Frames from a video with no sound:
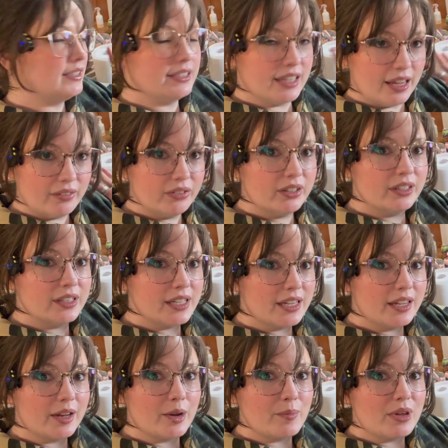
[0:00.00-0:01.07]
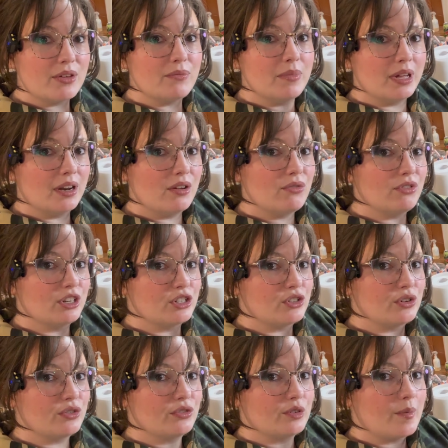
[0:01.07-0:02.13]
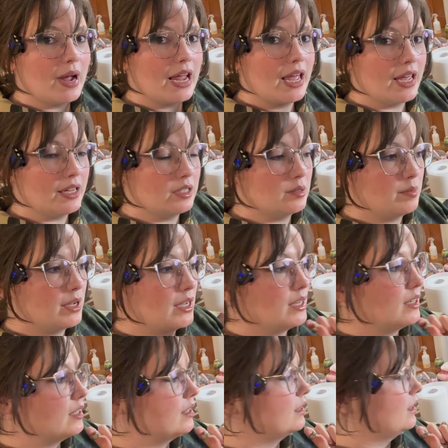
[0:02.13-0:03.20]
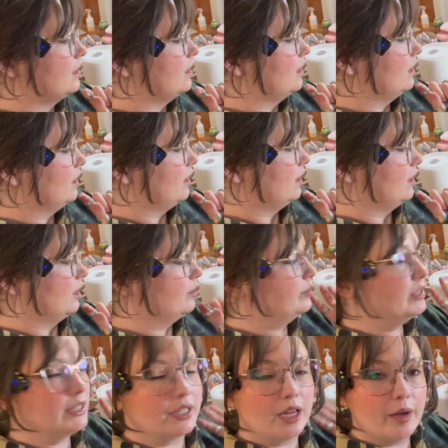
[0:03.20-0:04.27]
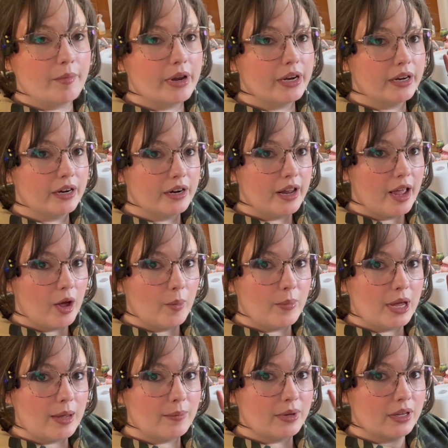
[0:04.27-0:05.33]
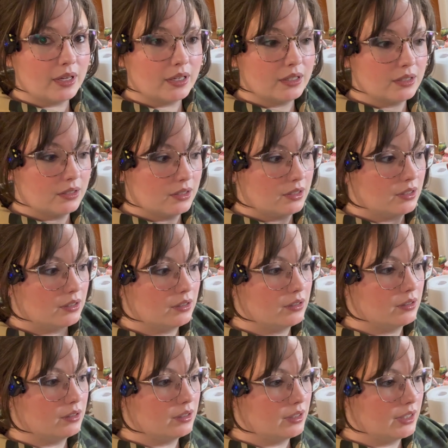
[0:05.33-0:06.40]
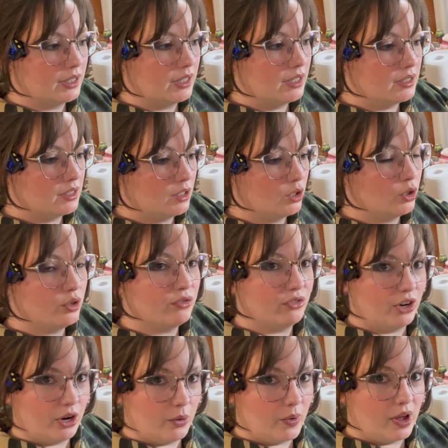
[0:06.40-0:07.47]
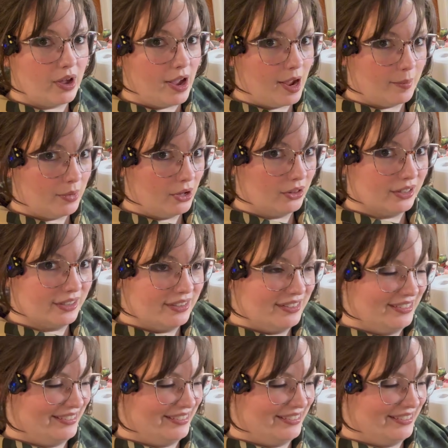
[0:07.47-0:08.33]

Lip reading: Definitely gonna be beneficial for my husband to come in here and help me, because he doesn't hoop very well eyeballing.